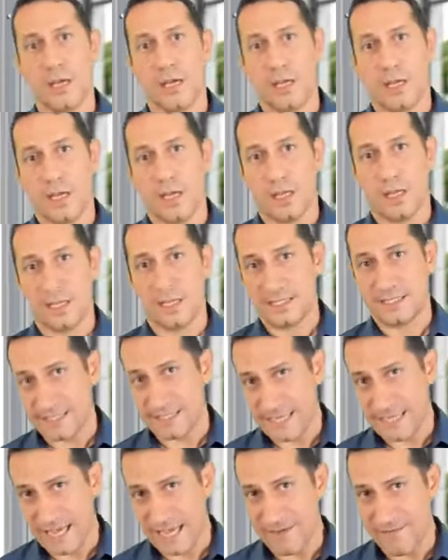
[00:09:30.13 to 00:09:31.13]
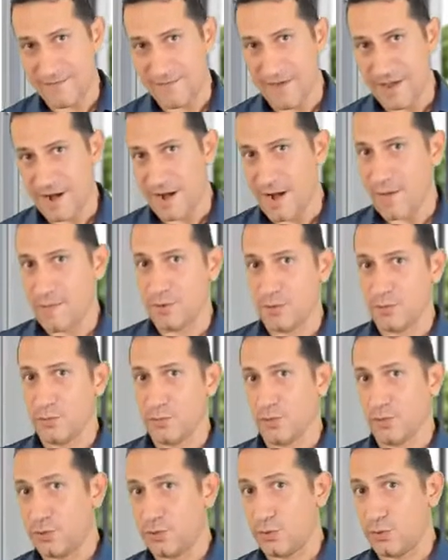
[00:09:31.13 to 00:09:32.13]
the same variable
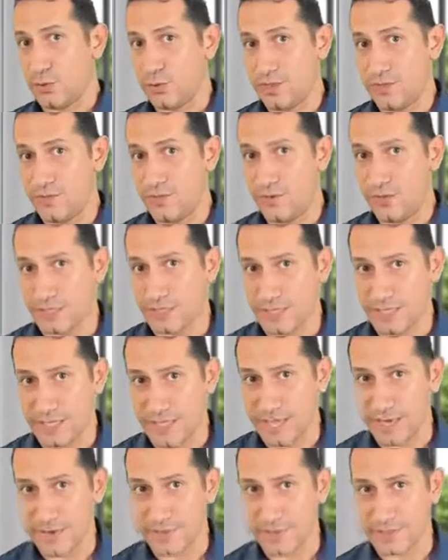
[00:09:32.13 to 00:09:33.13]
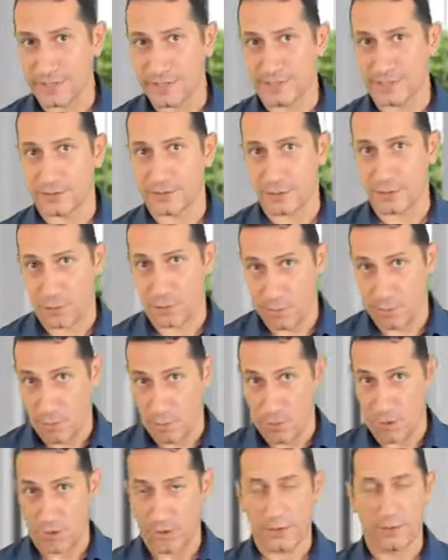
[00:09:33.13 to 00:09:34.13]
with two different categories or
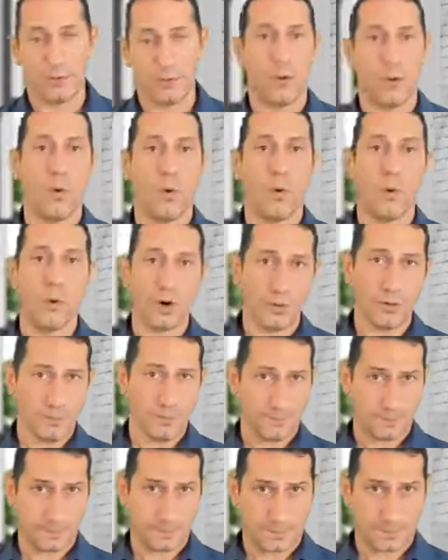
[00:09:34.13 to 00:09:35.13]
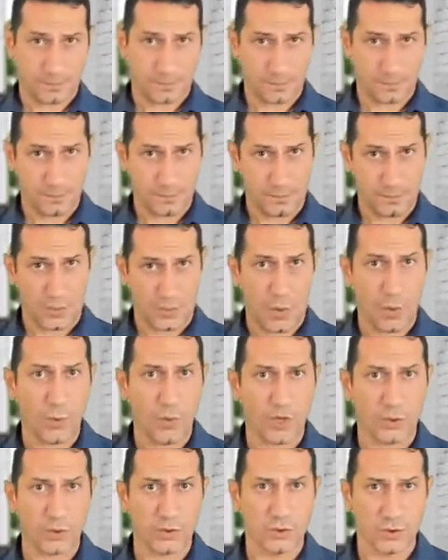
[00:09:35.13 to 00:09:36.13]
more, or we
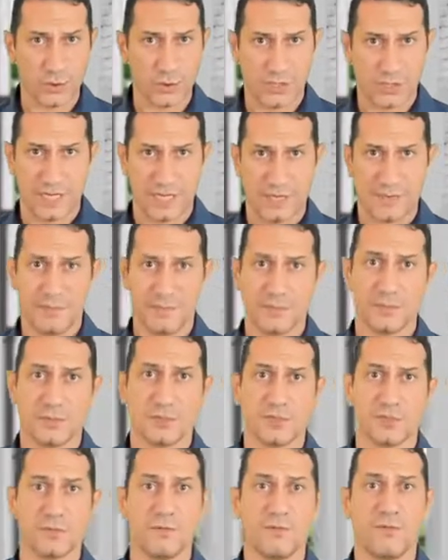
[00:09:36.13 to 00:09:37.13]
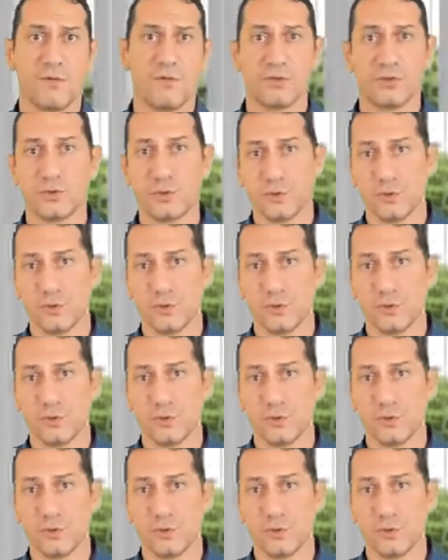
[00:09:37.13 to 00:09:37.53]
could use them for two